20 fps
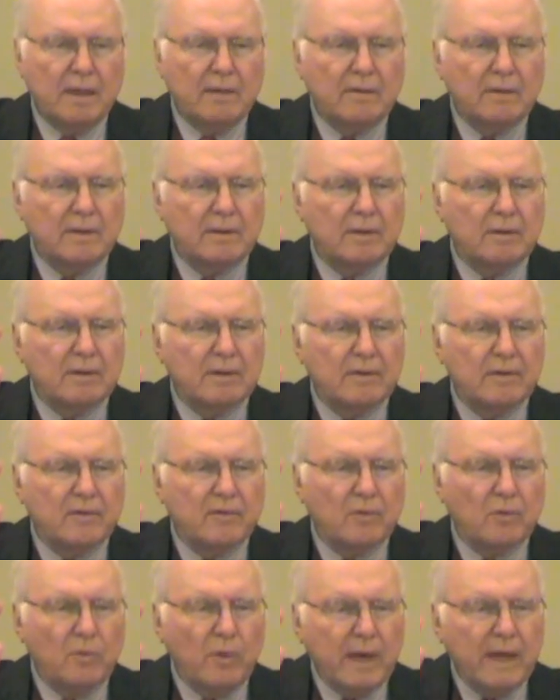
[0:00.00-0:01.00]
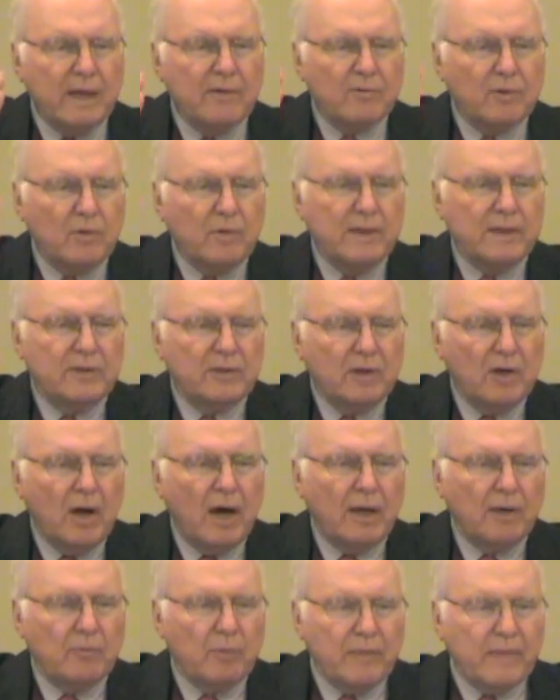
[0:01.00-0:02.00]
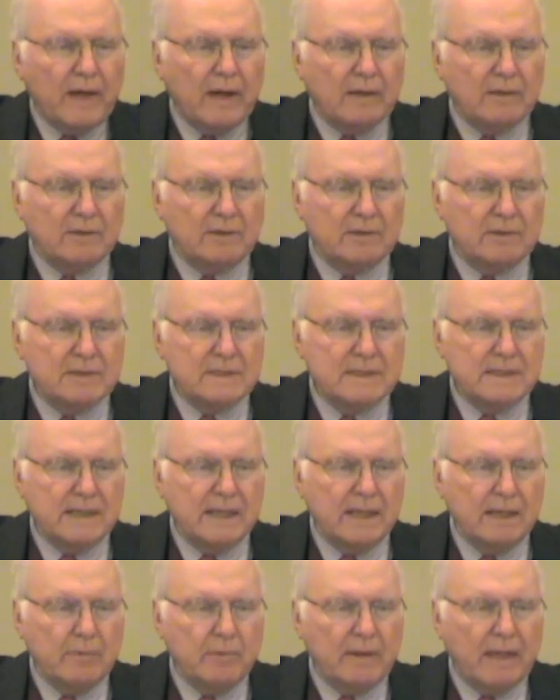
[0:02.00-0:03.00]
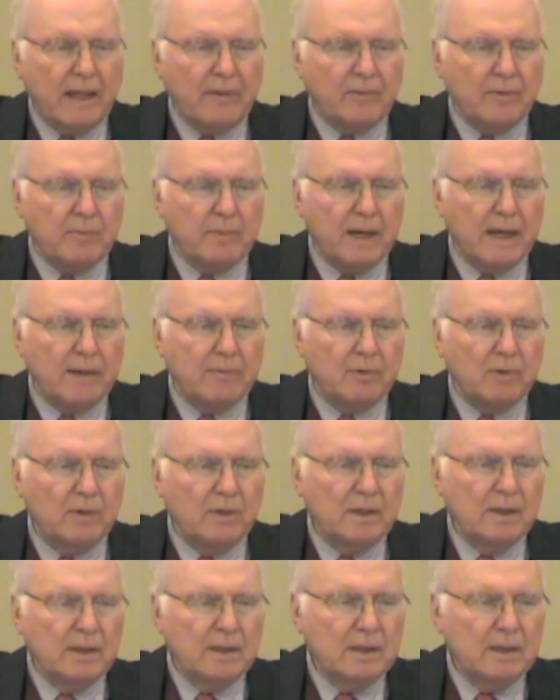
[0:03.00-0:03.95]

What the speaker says: that there's a way of going to God without Christianity, without the Bible,